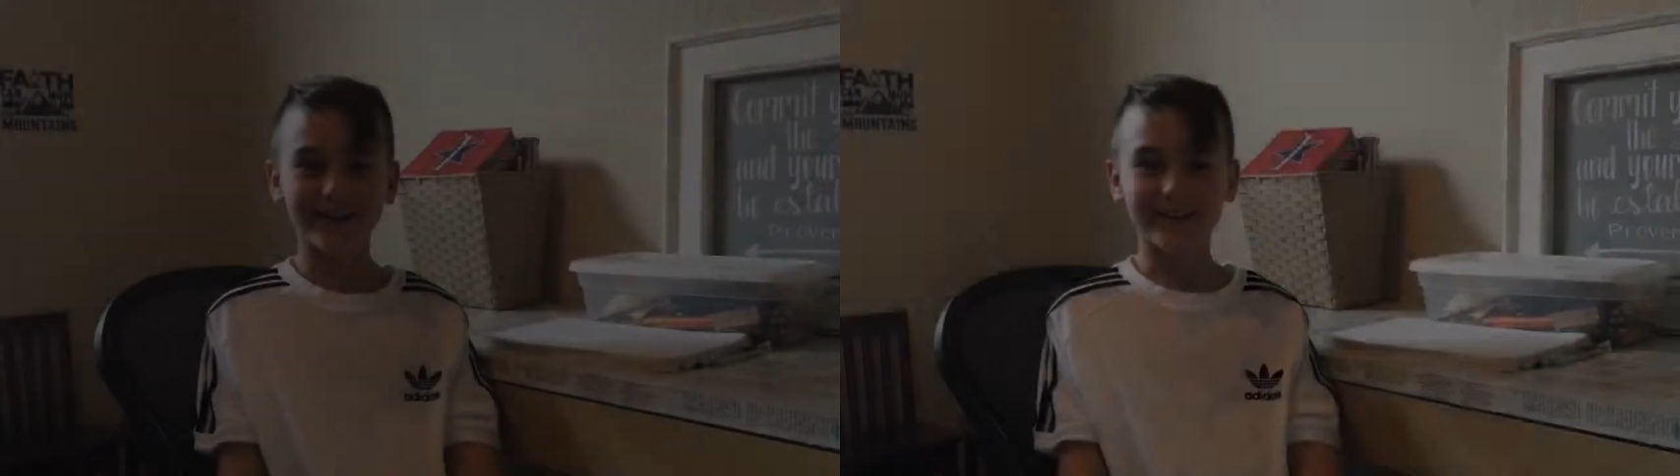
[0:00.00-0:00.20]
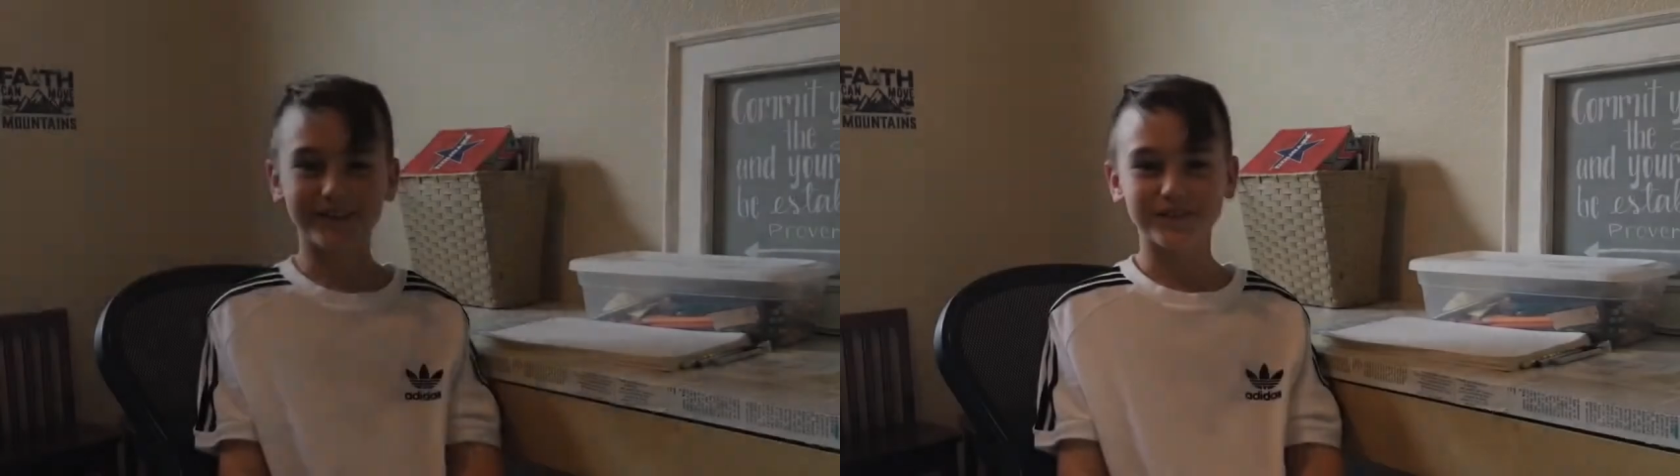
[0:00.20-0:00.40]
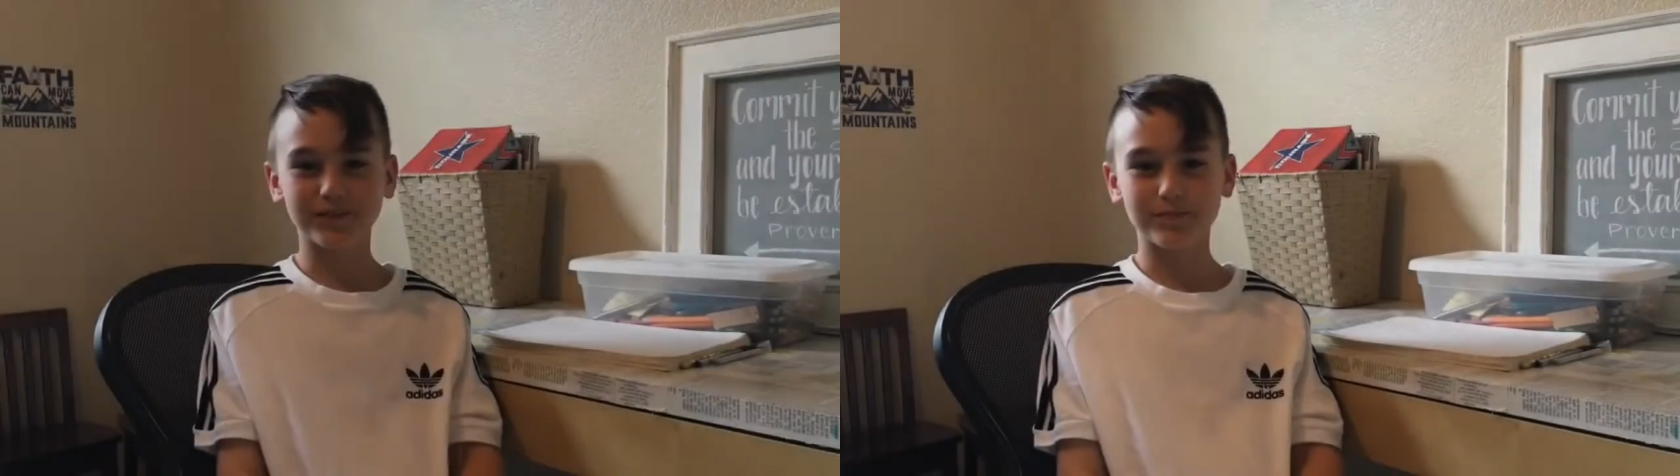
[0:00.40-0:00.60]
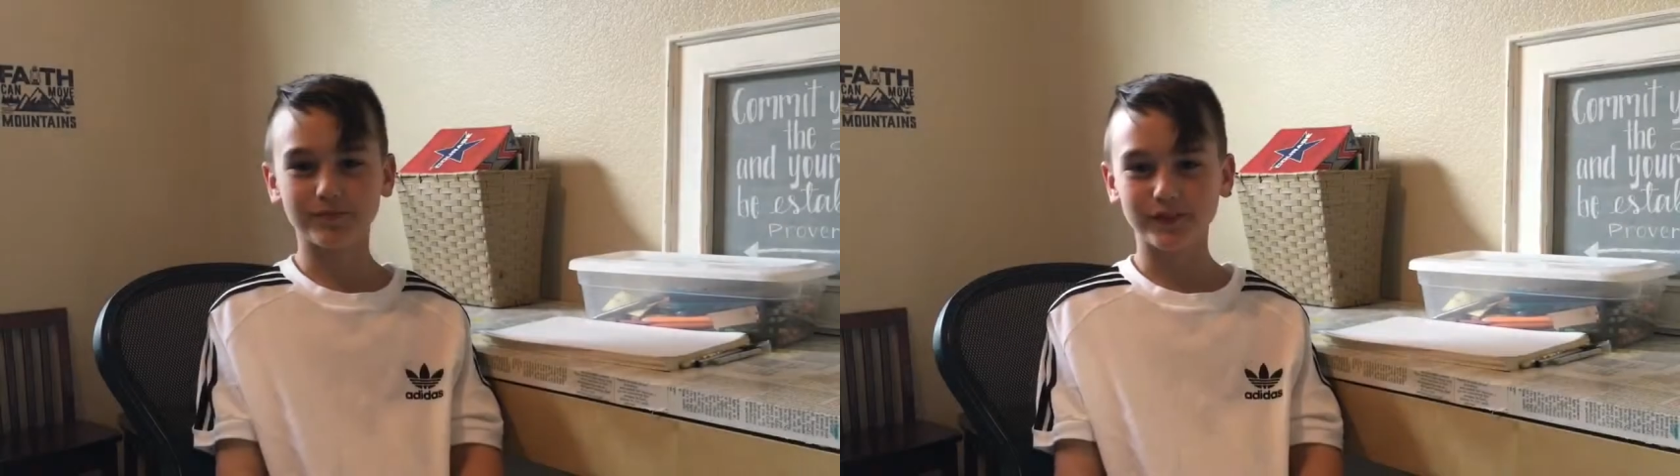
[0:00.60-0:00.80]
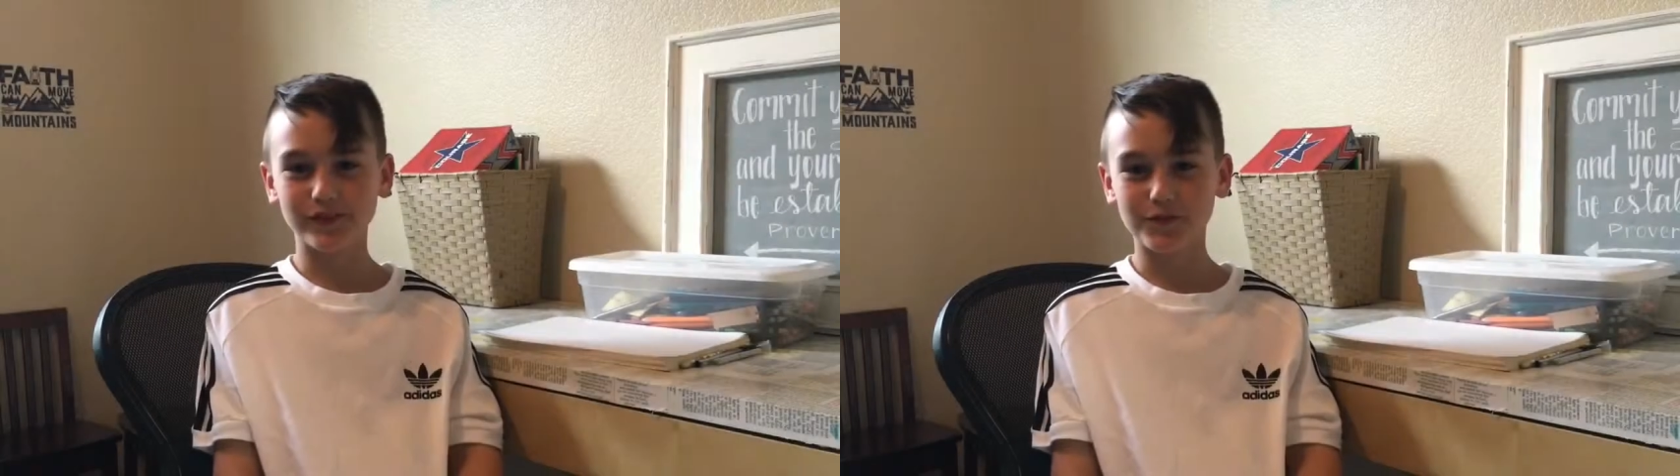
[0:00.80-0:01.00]
Hi guys, it's
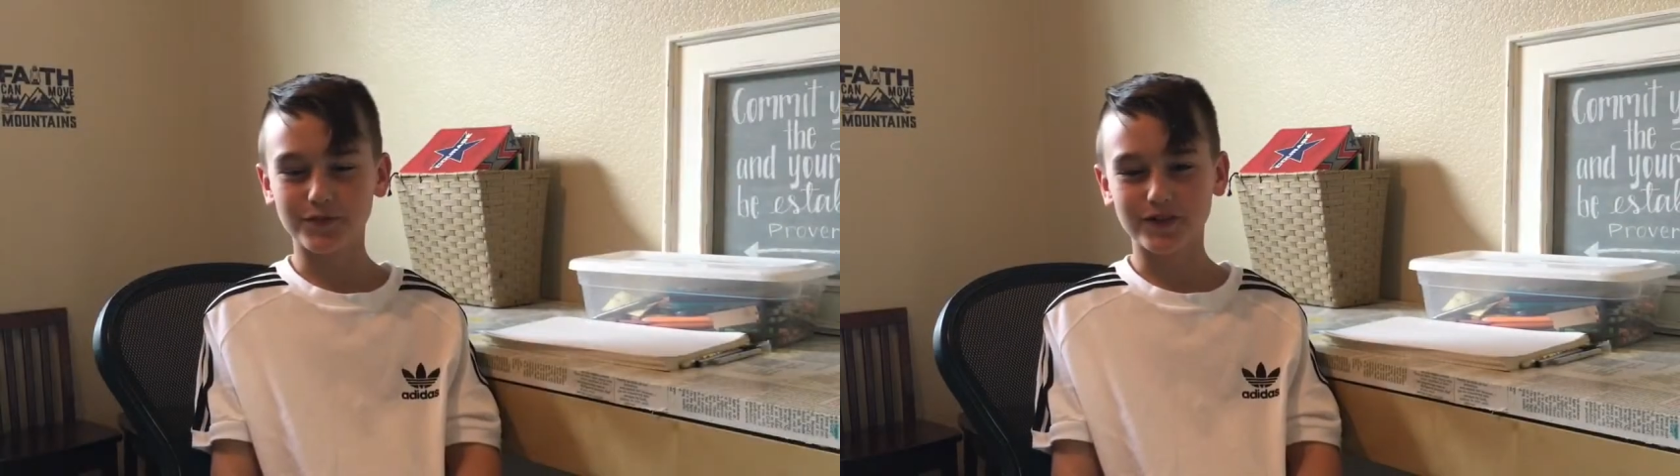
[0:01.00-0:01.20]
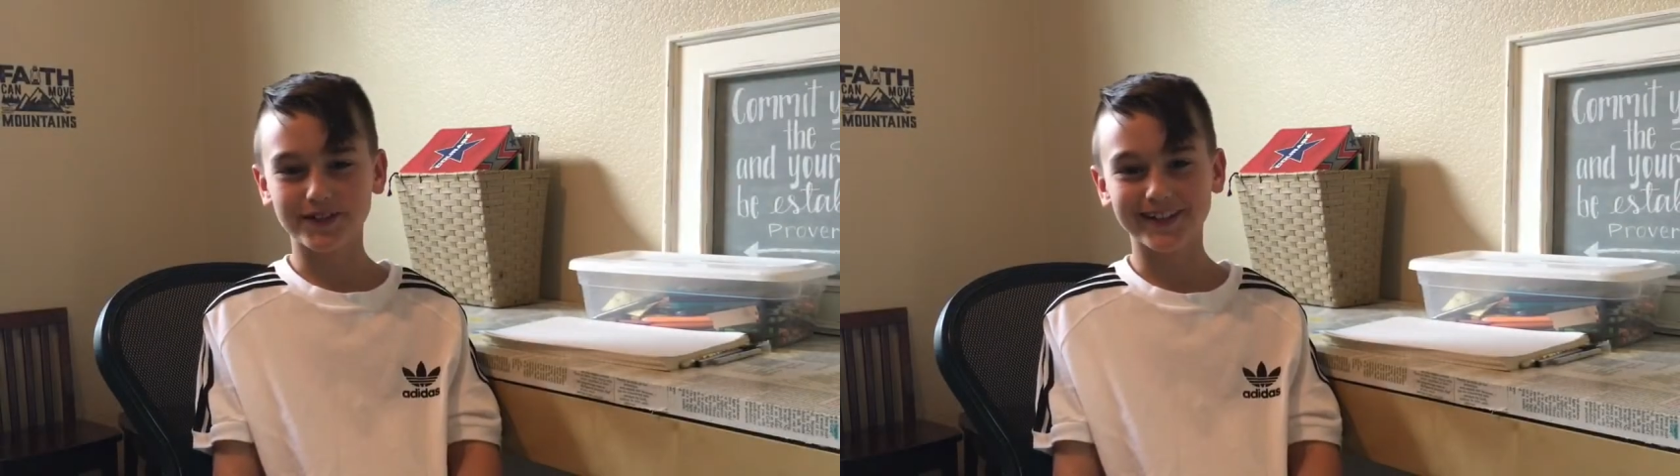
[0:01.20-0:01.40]
Believer Boy, and